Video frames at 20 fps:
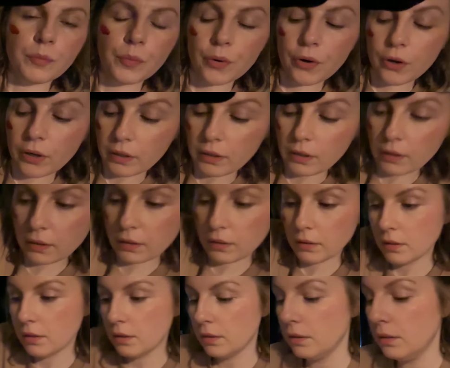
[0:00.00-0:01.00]

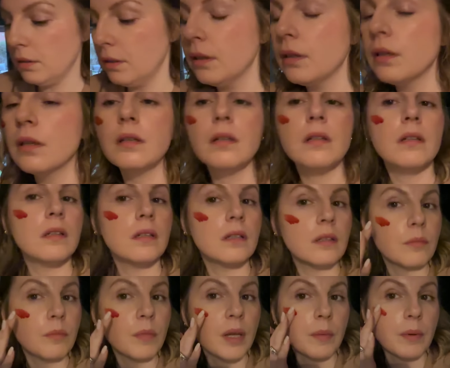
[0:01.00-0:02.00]
product.
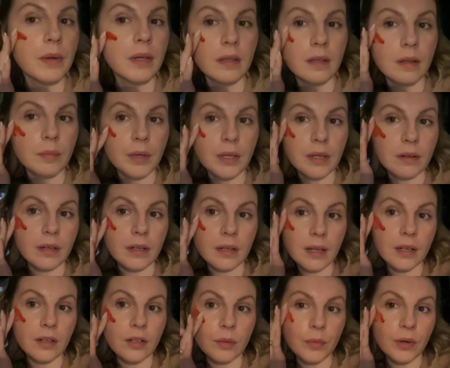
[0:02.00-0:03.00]
Maybe I'm going to
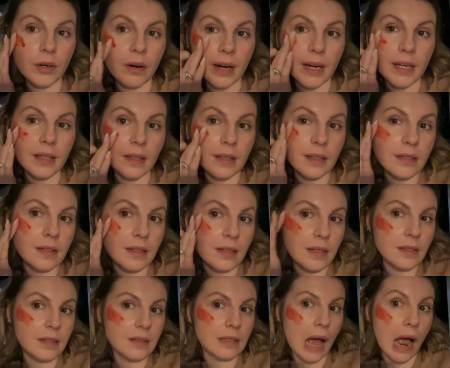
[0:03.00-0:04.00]
end up regretting this
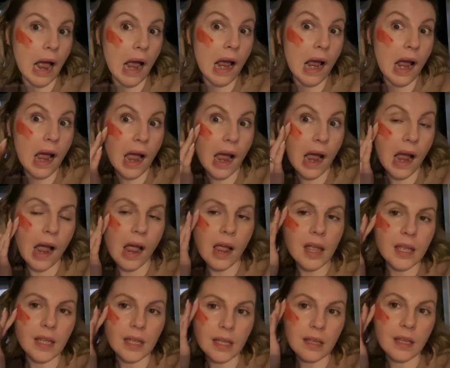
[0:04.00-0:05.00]
because
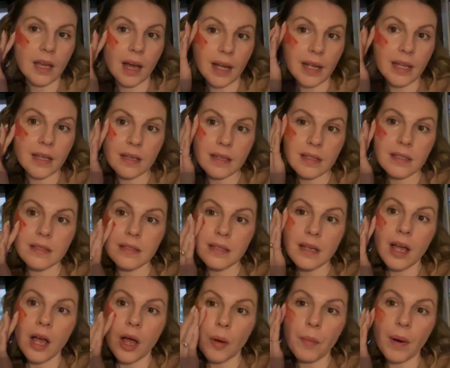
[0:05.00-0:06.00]
yikes.
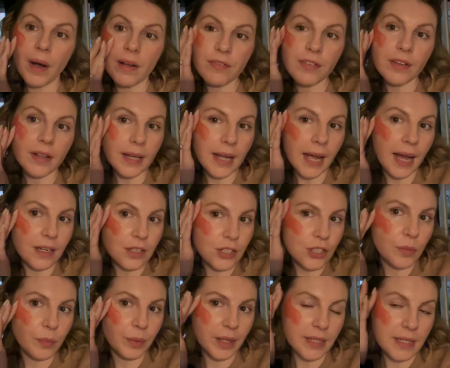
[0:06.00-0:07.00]
But I feel like as
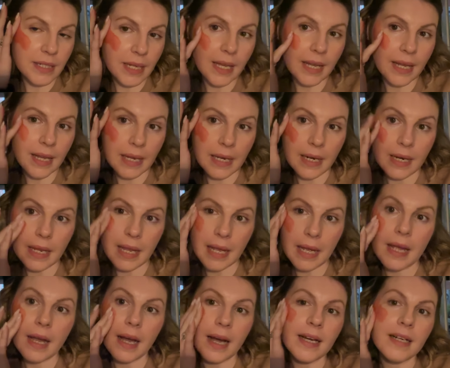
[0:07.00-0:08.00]
you blend it in, it
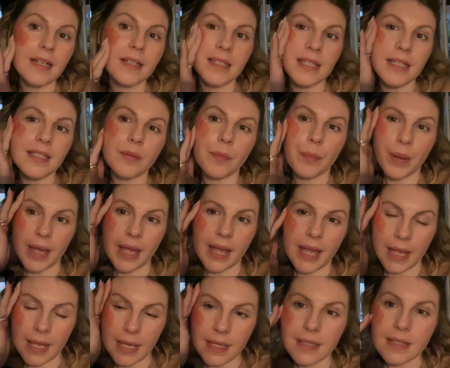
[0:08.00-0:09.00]
kind of
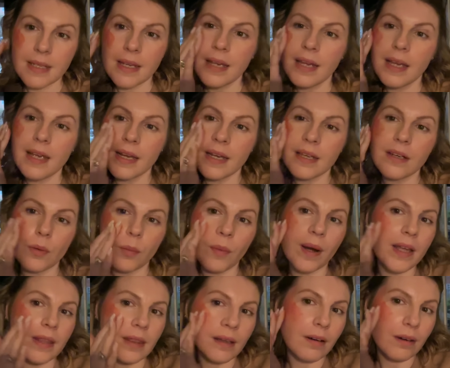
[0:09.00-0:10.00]
disappears in a
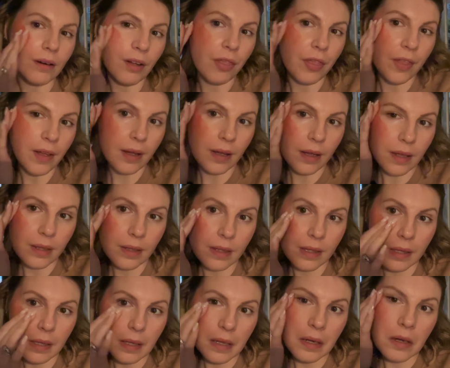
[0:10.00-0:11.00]
way that other
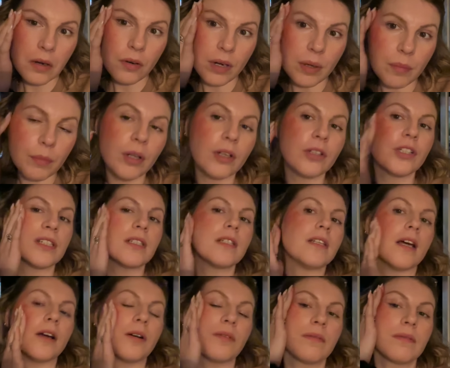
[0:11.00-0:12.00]
cream blushes
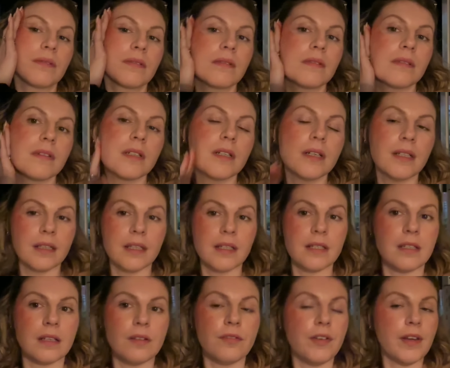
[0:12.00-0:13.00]
don't.
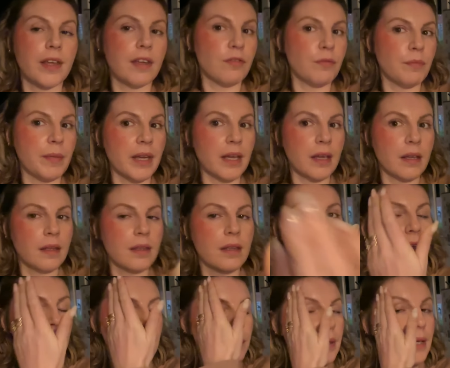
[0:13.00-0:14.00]
Listen, forgive me,
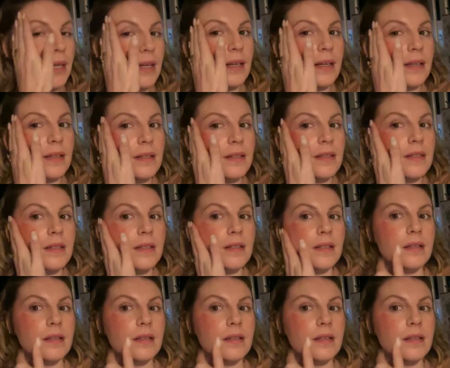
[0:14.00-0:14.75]
because